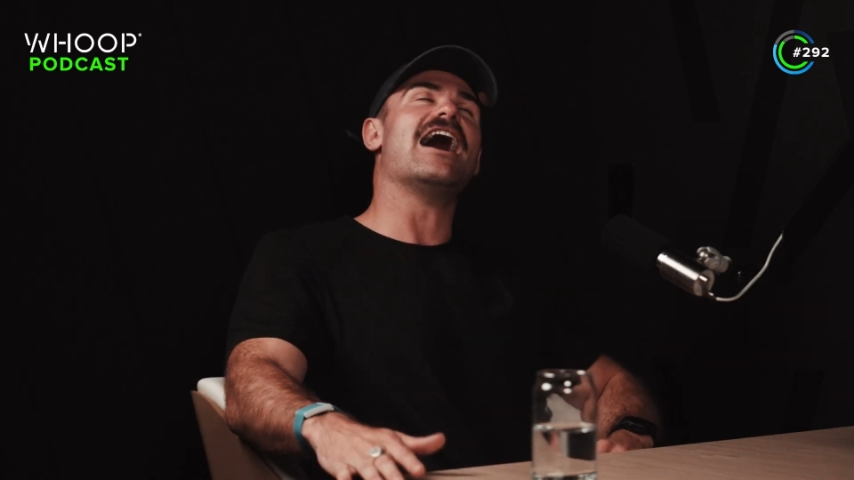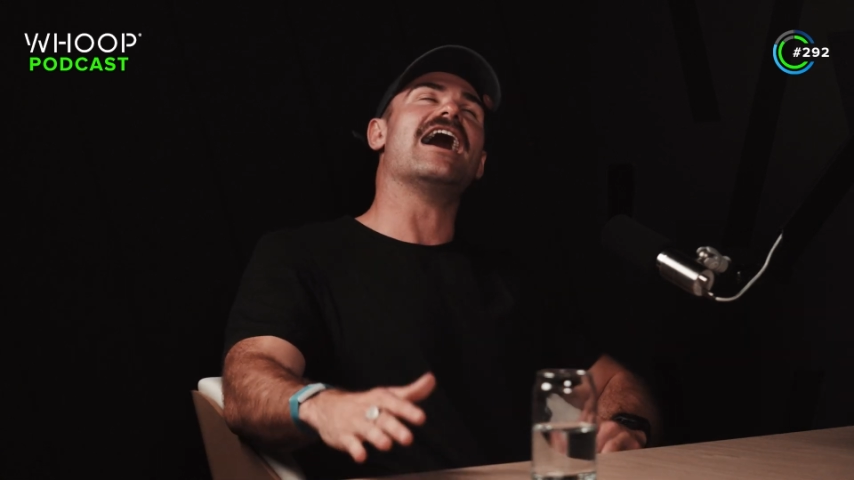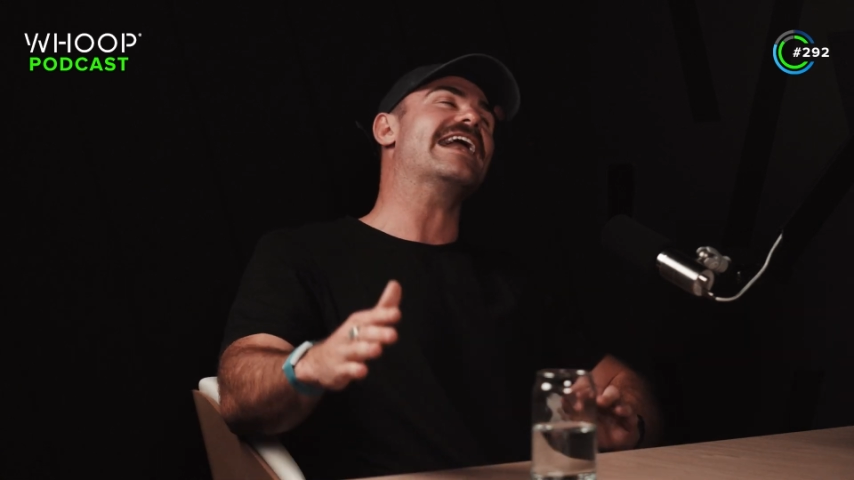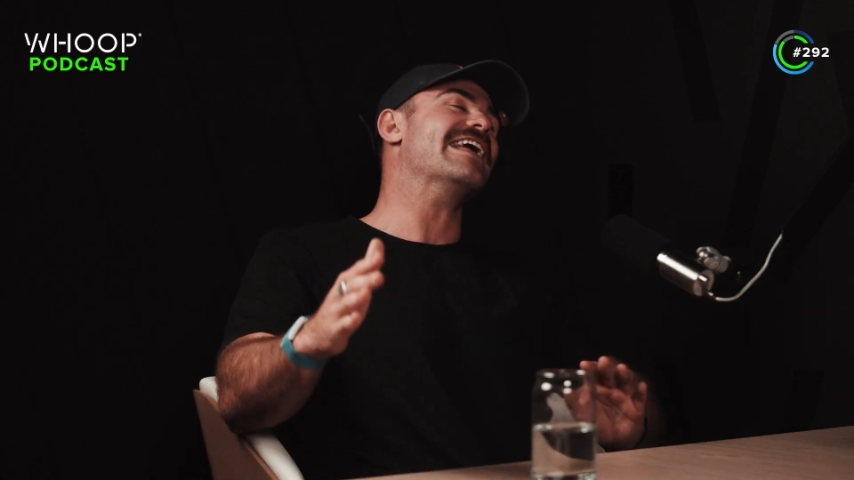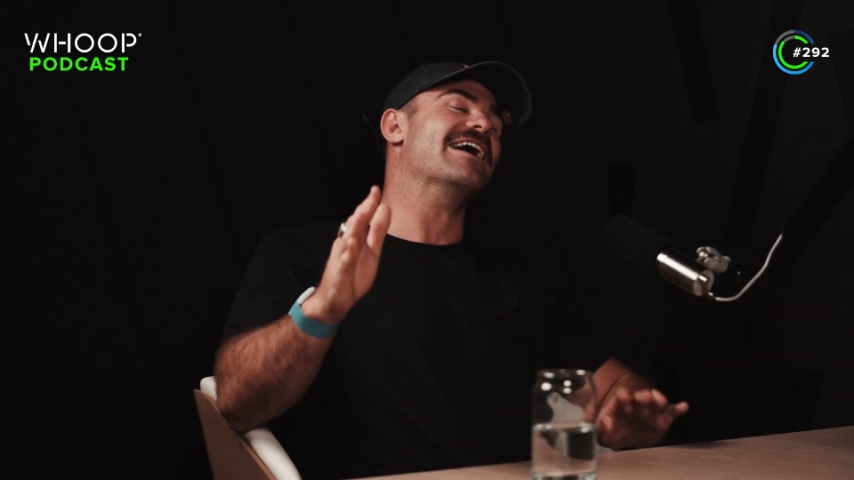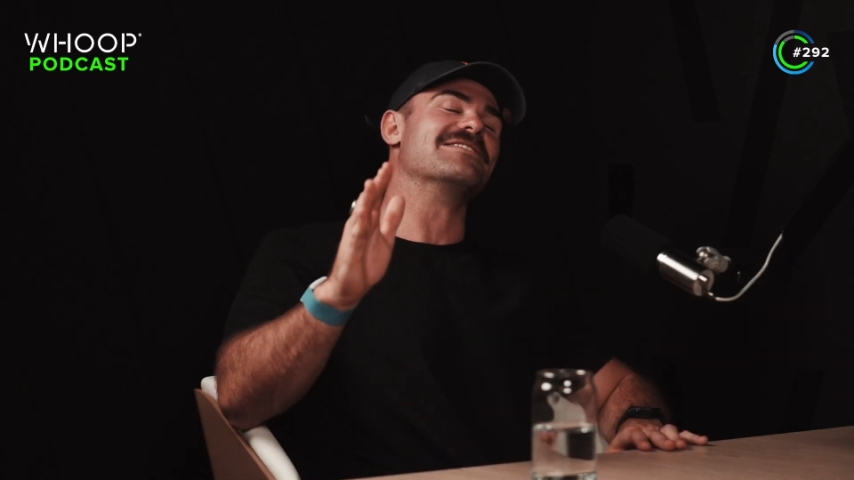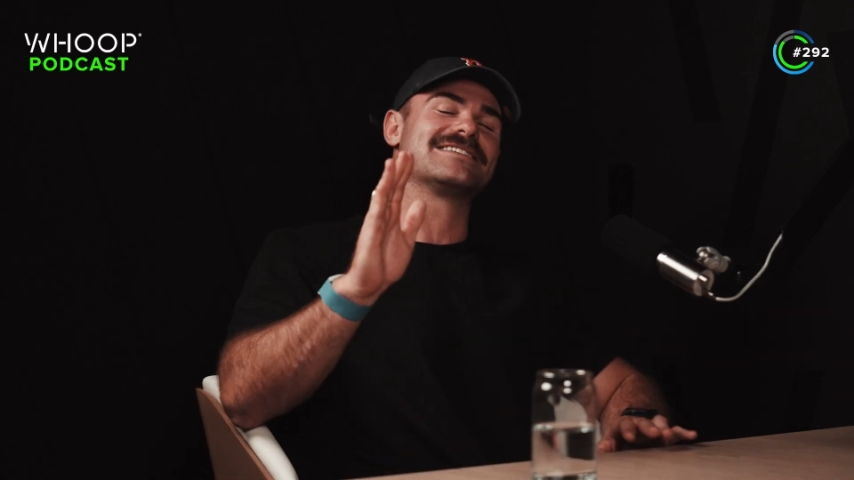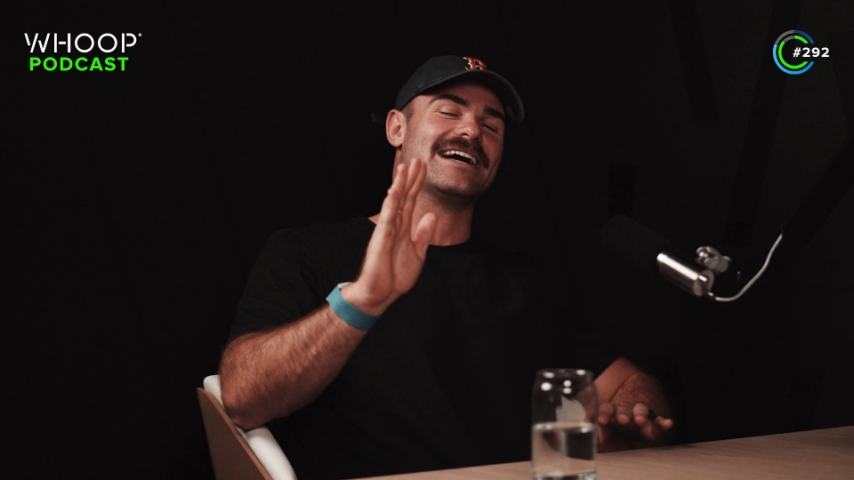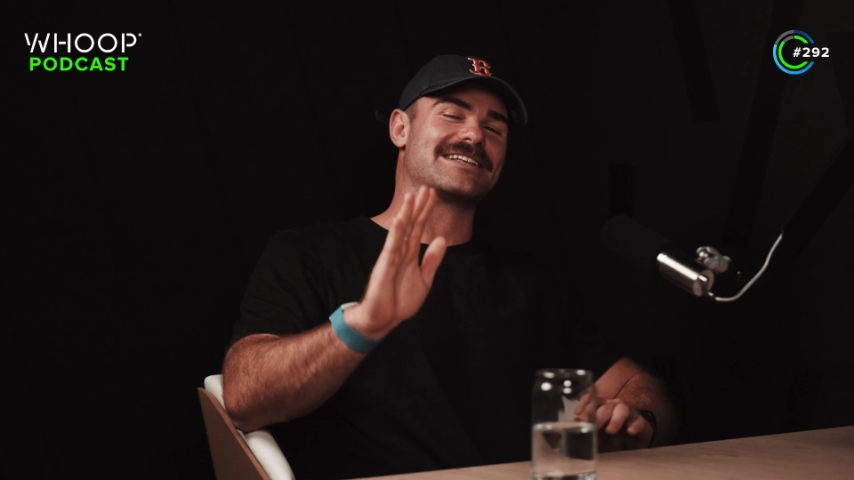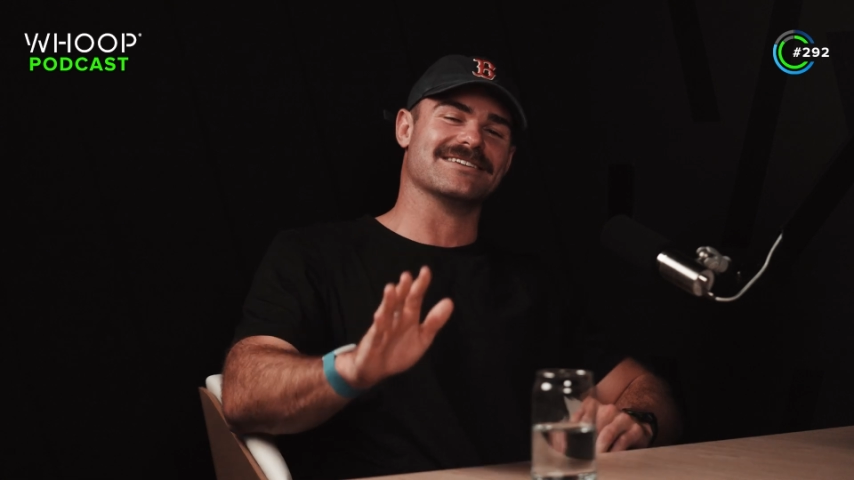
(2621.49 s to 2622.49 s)
I know it's
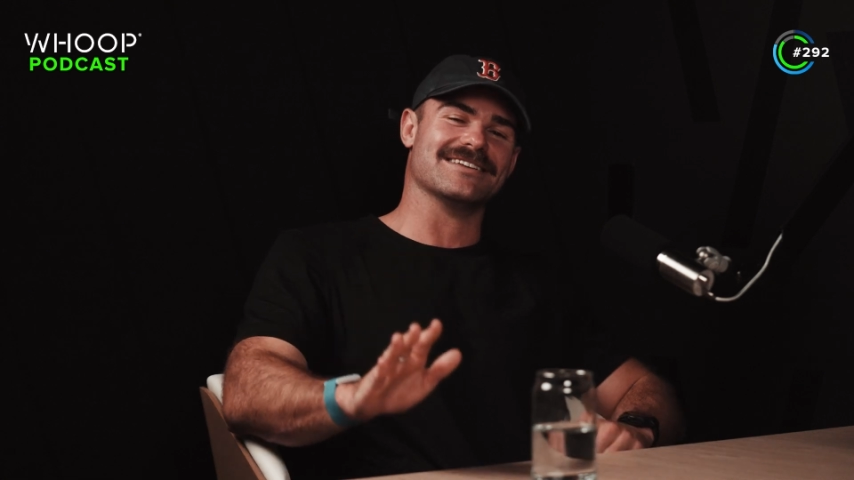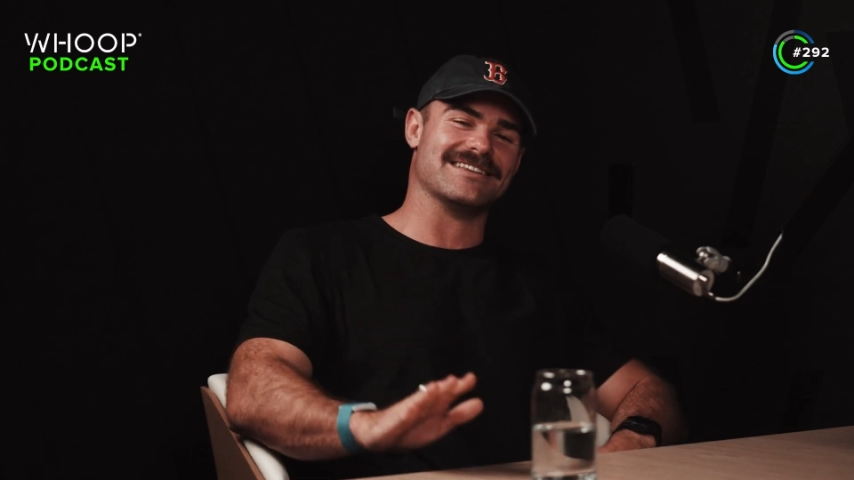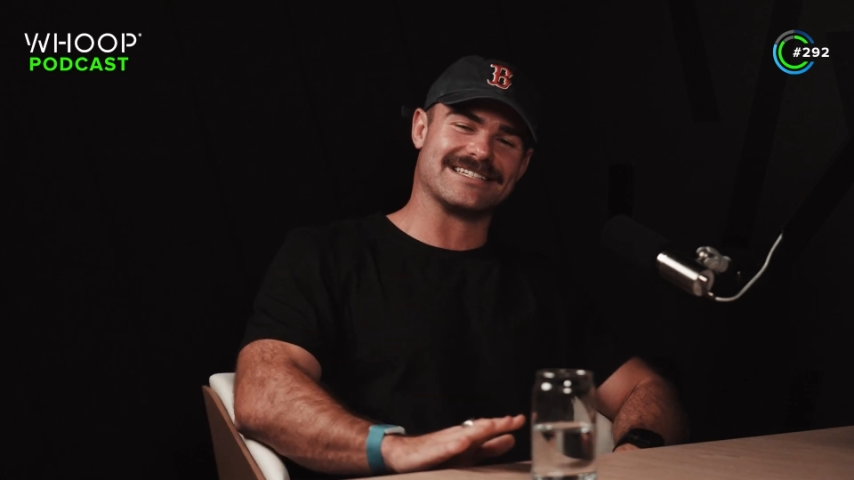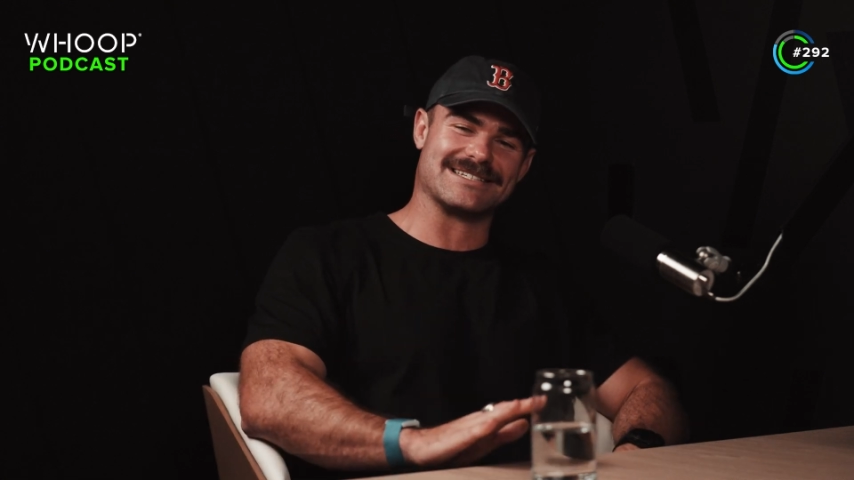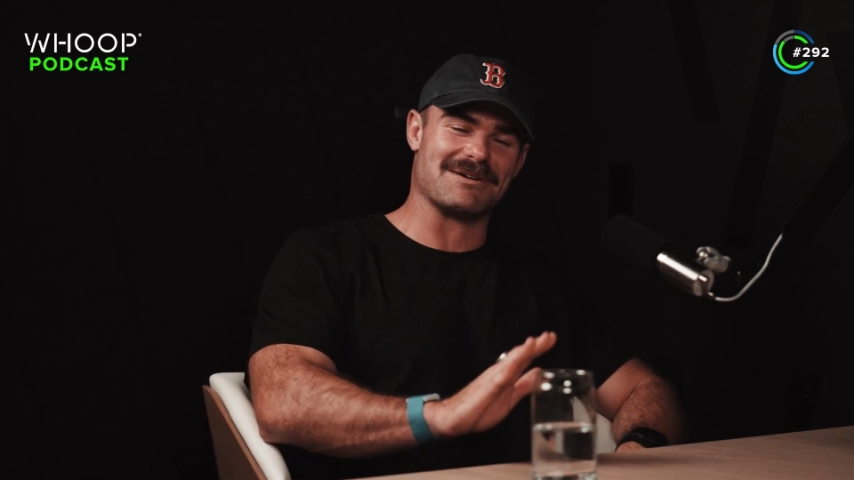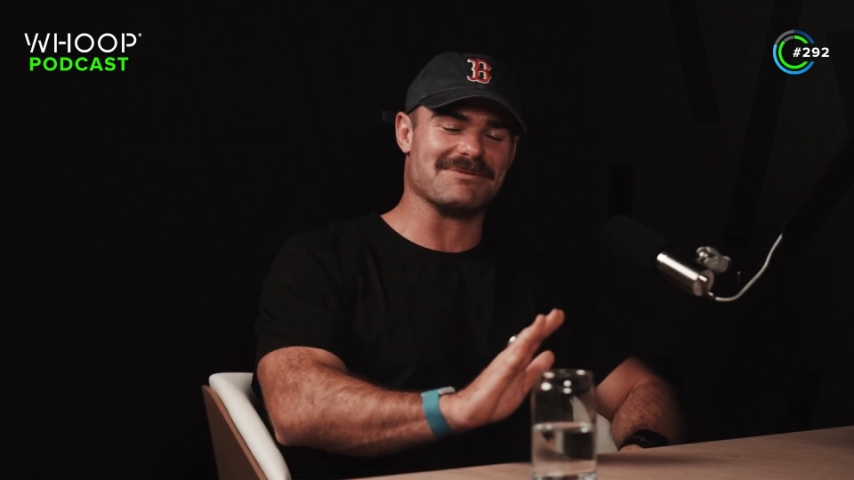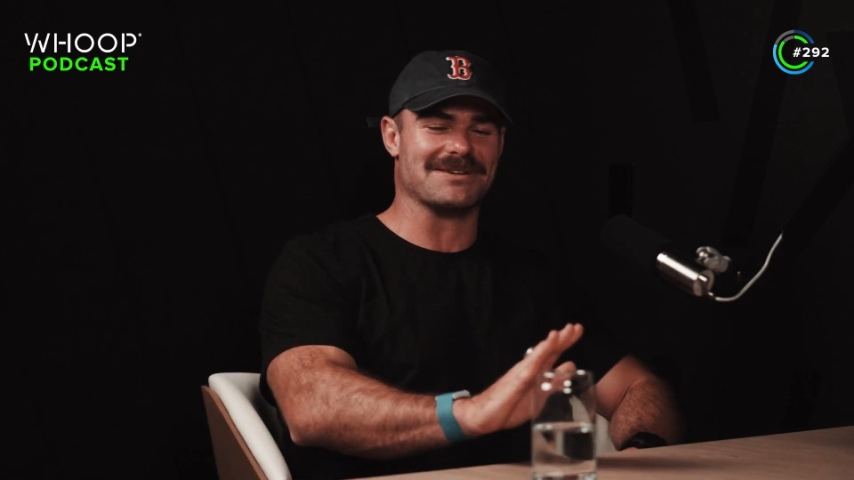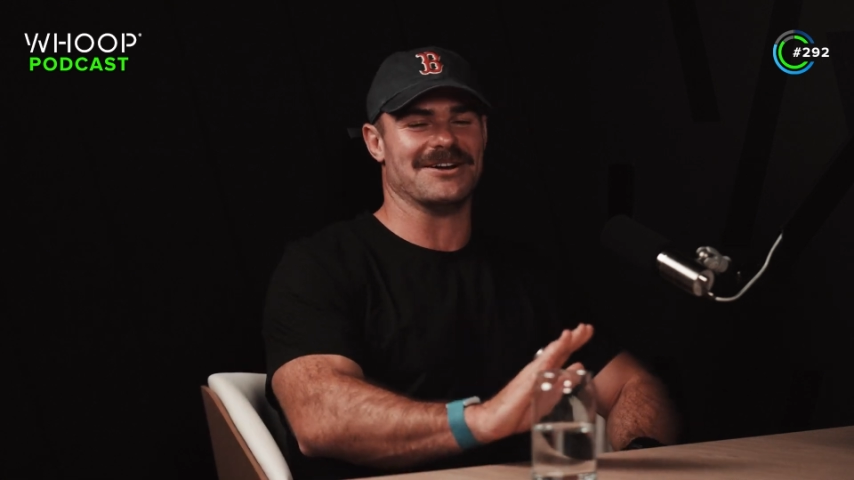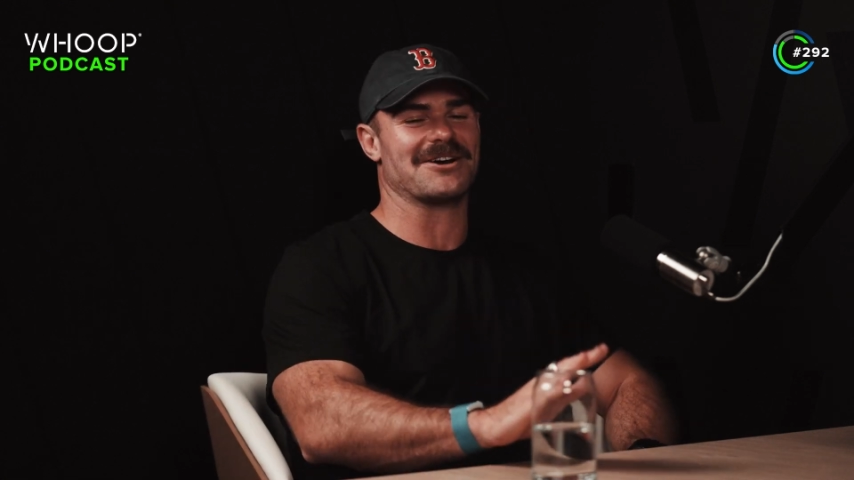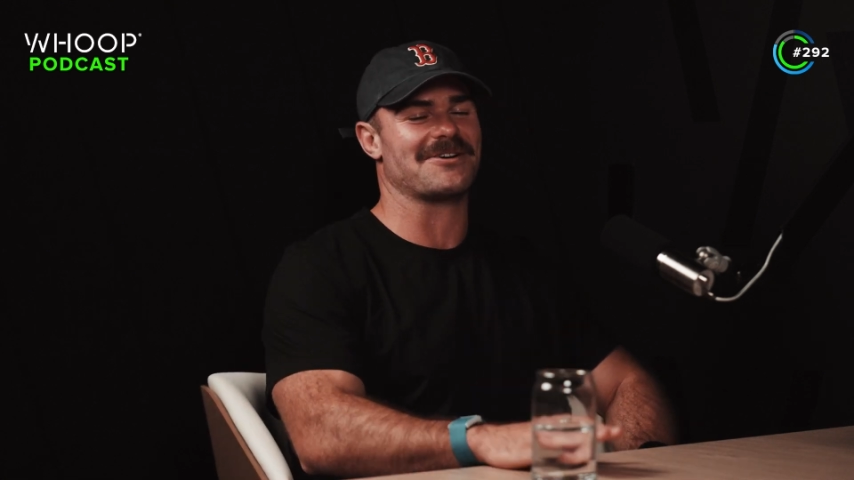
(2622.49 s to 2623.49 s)
like, this is probably
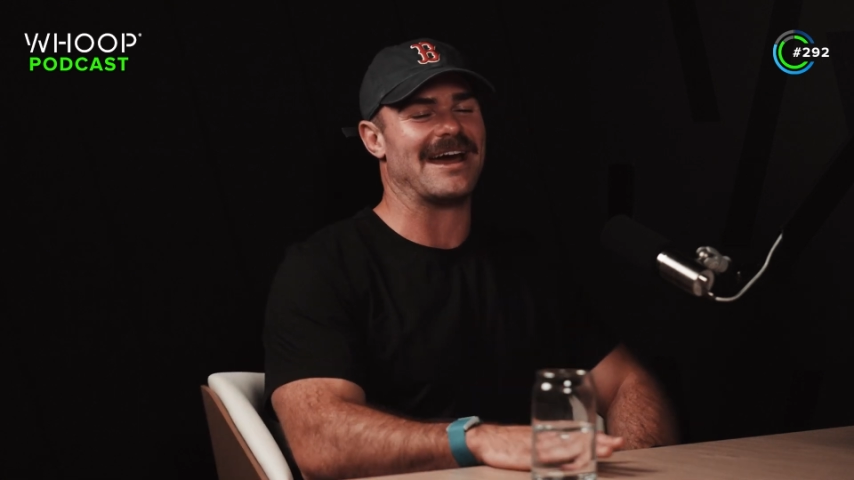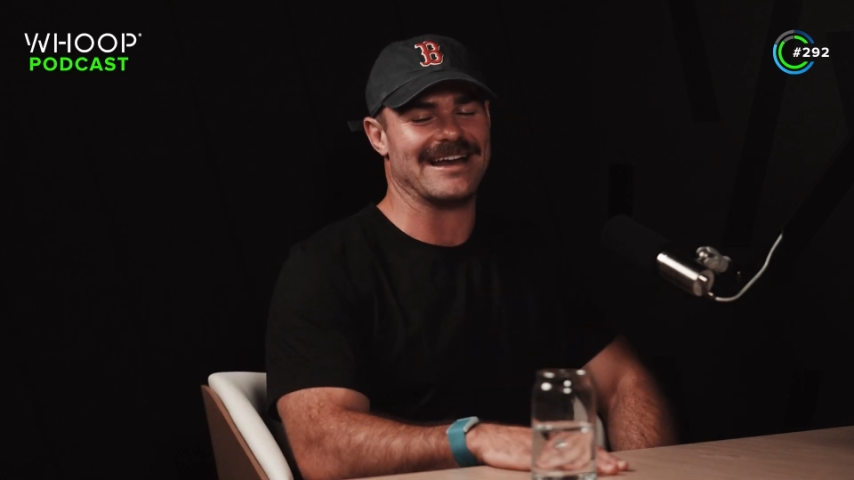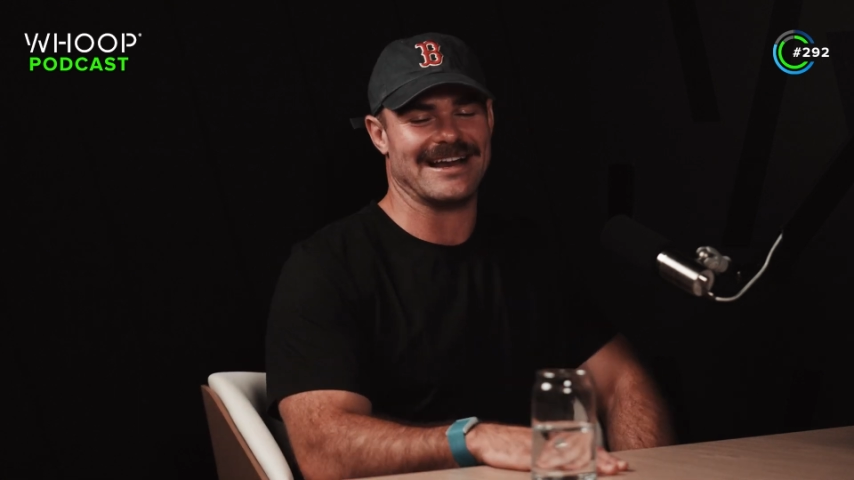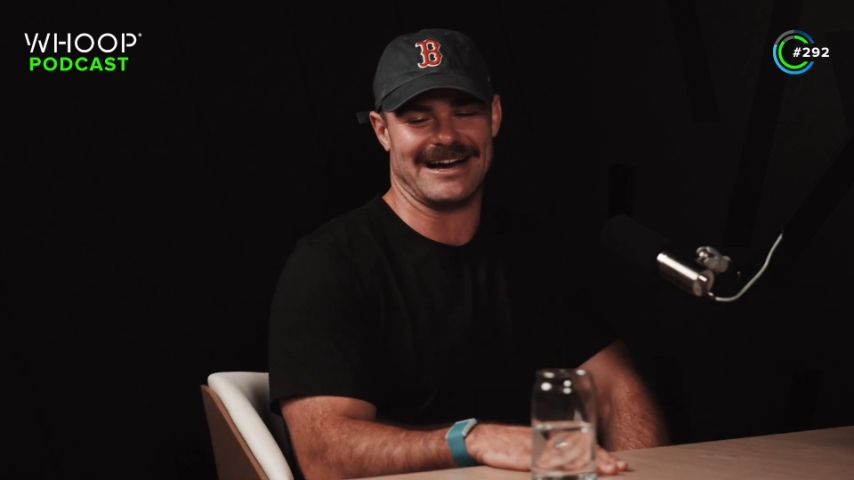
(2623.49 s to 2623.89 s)
not great